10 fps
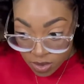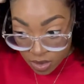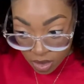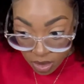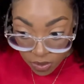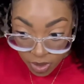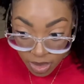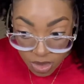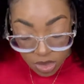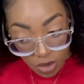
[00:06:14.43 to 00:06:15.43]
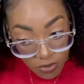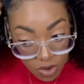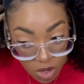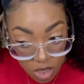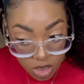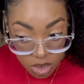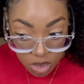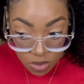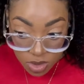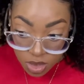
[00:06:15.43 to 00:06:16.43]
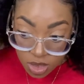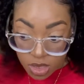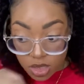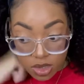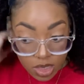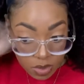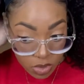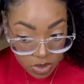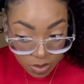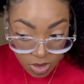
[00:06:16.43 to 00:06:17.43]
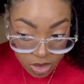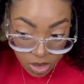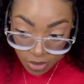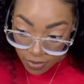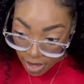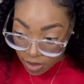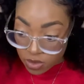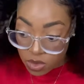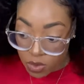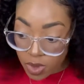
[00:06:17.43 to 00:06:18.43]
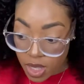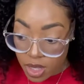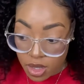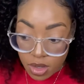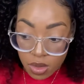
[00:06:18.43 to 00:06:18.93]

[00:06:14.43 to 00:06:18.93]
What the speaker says: Okay, so far so good. Let's move some of this stuff out the way.